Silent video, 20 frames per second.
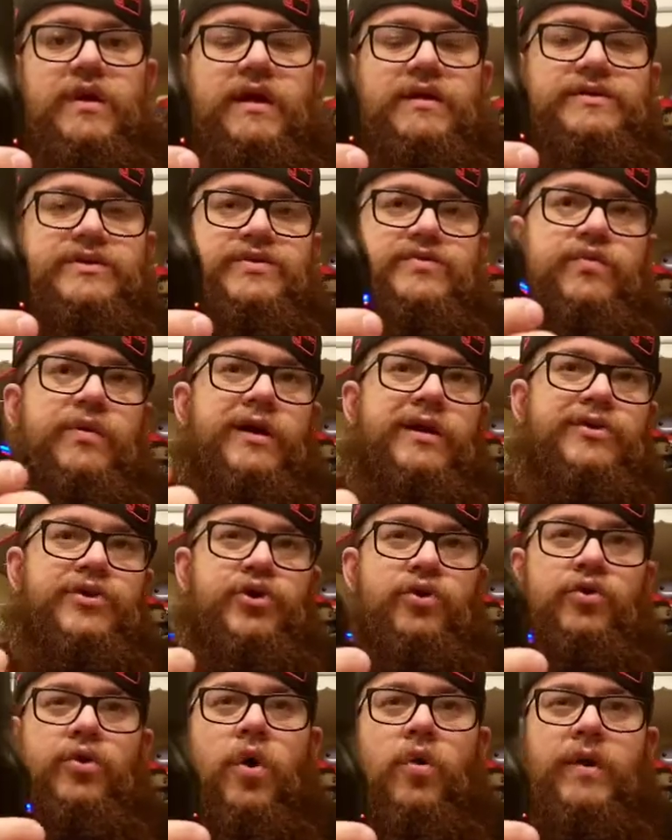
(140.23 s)
what I just read,
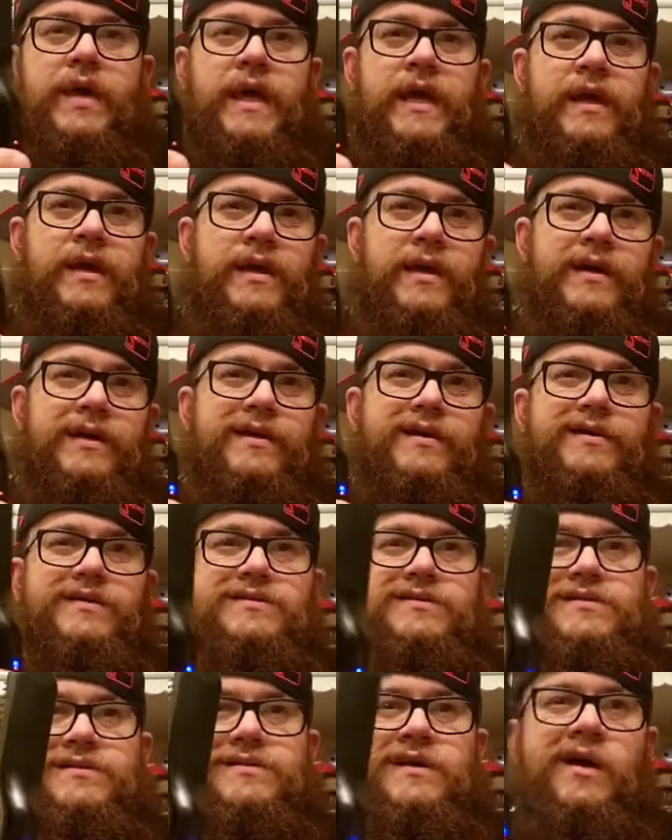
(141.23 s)
your low heat
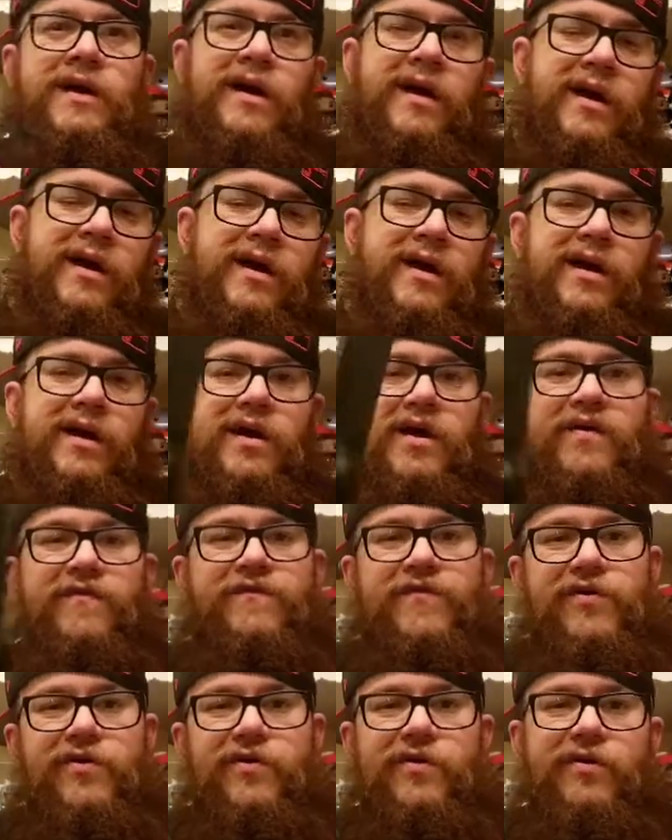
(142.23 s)
is
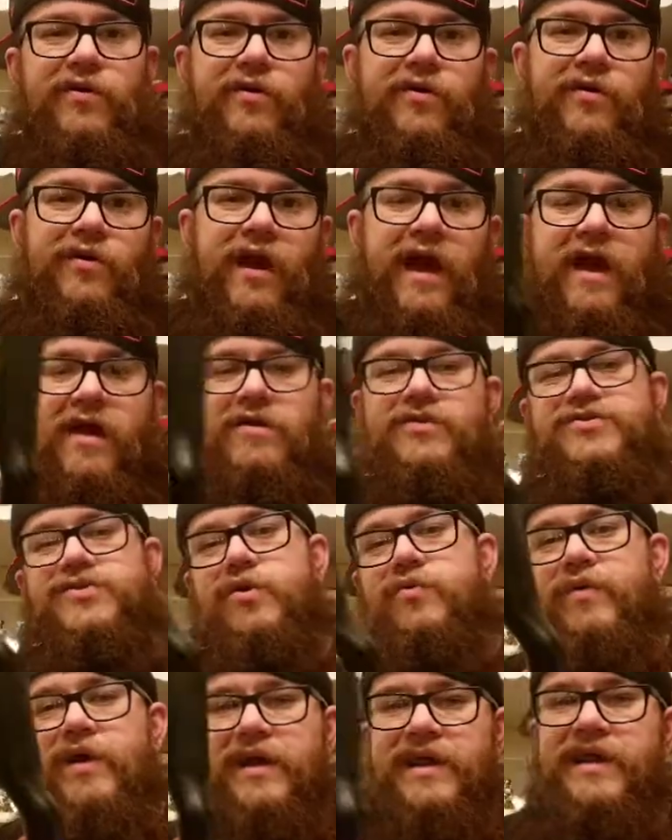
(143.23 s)
if your hair is
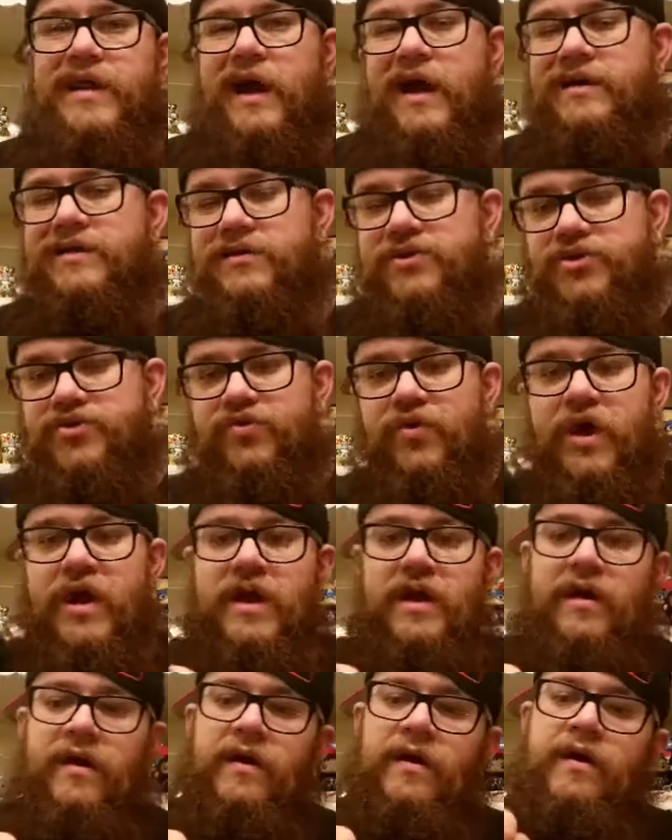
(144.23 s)
already kind of
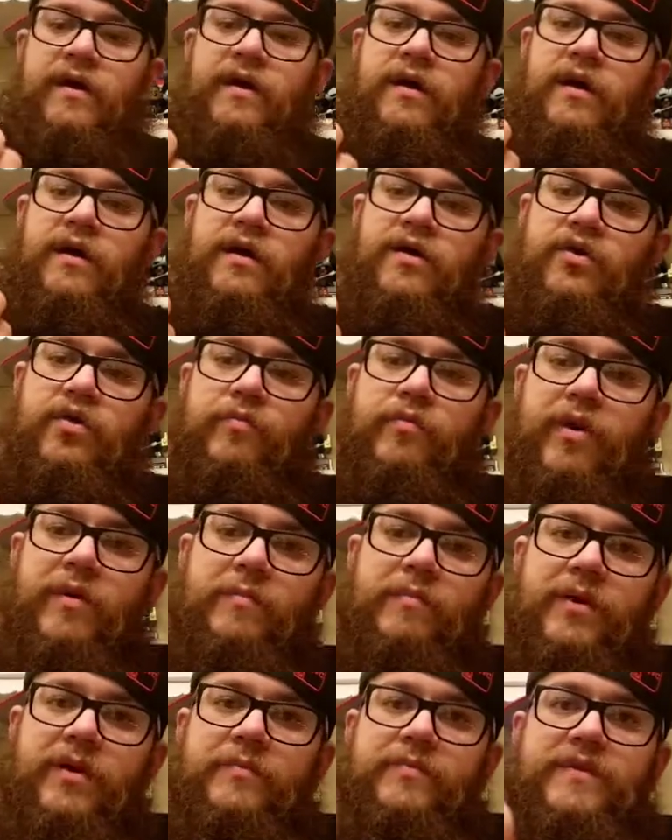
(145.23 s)
straight, you
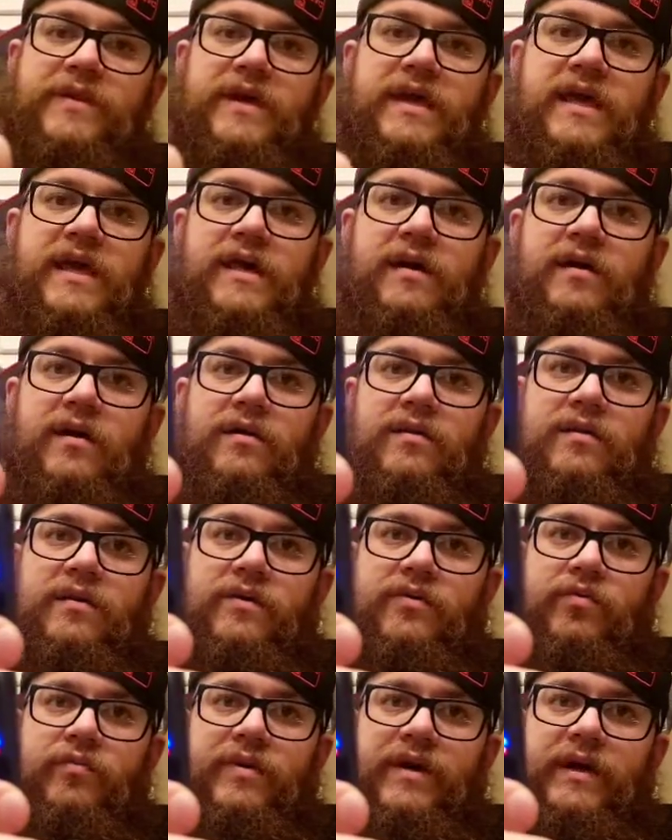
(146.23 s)
bump up the heat a
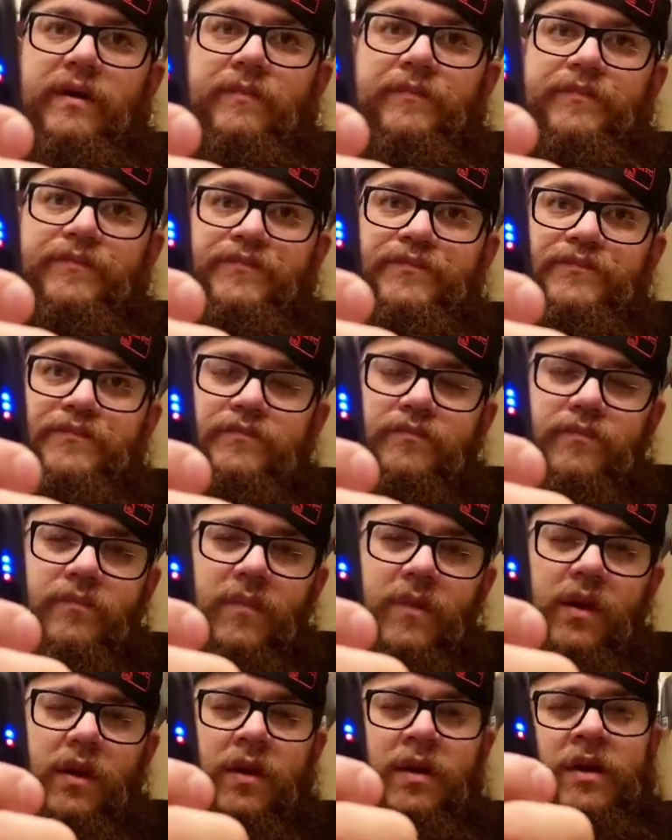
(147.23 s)
little bit
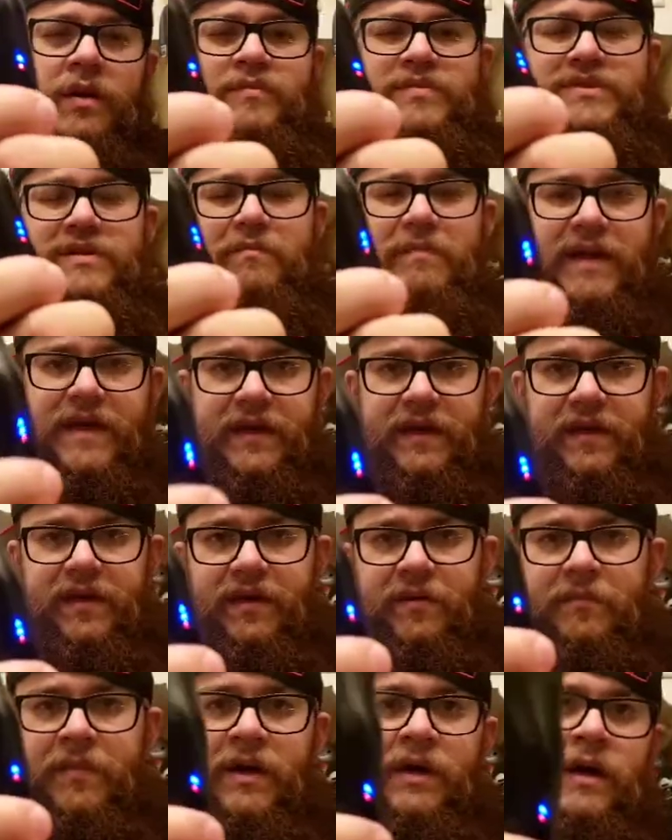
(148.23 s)
up to
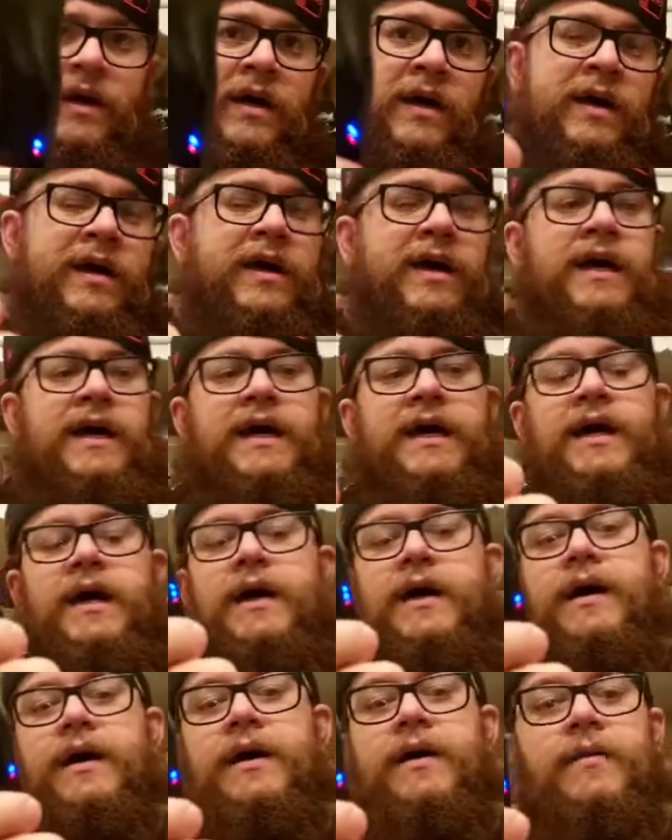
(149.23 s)
medium,
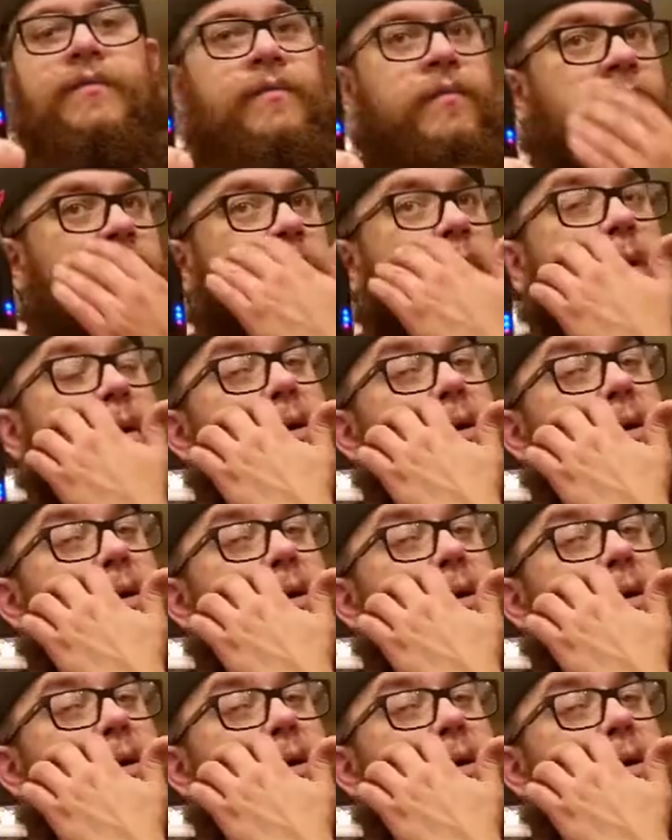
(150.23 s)
um,